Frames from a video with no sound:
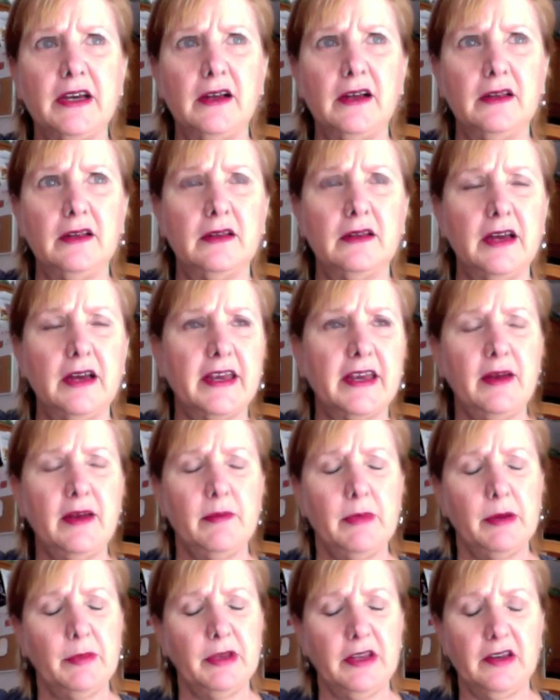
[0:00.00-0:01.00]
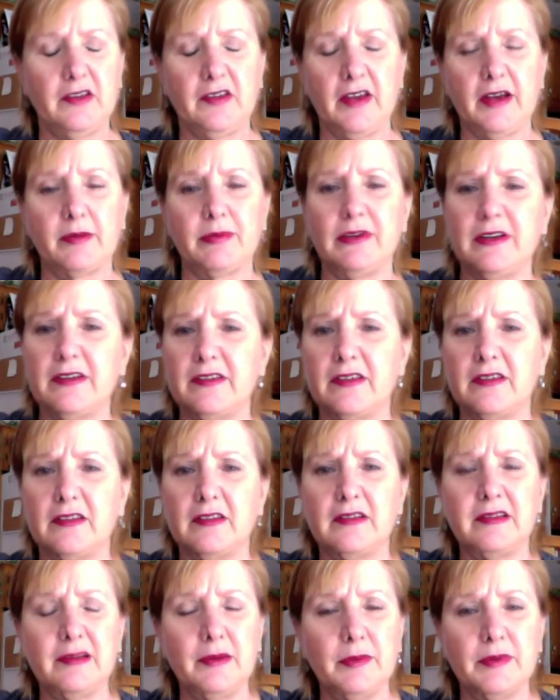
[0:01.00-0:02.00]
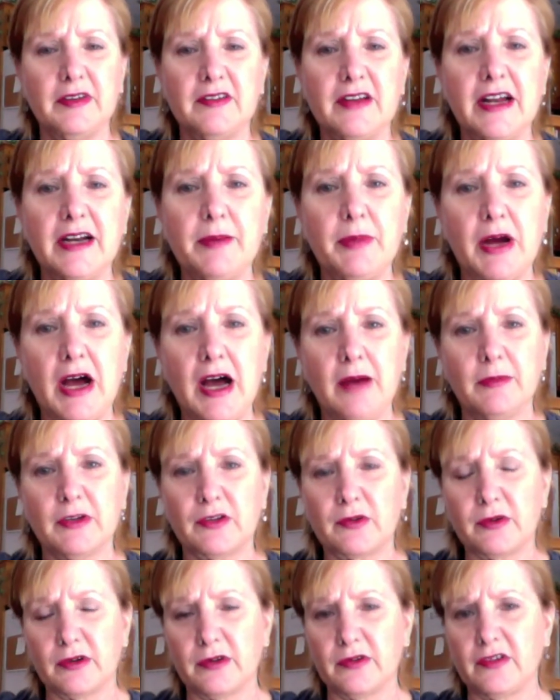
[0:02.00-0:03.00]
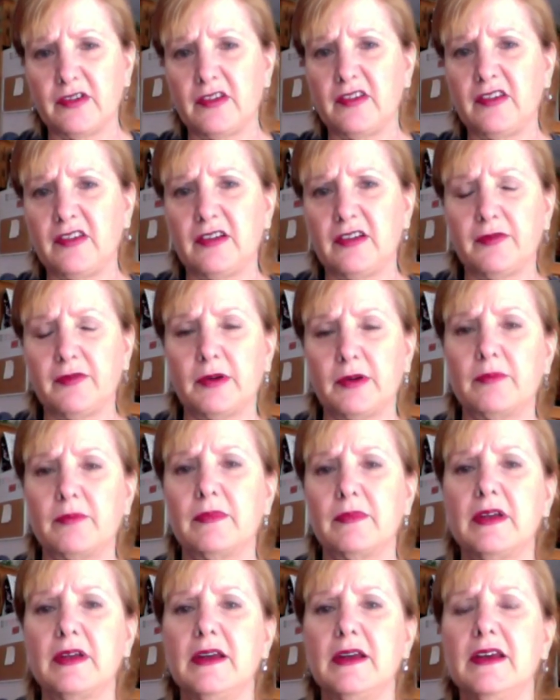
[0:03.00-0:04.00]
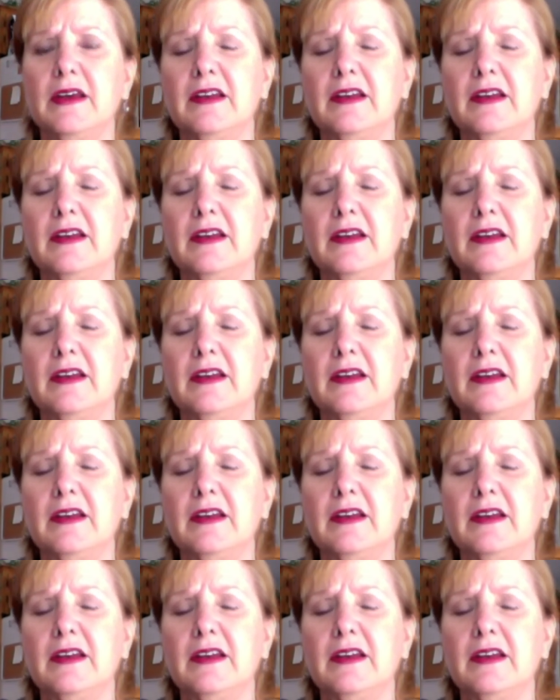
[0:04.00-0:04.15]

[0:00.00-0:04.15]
and it's going to go into what is it, Cozumel?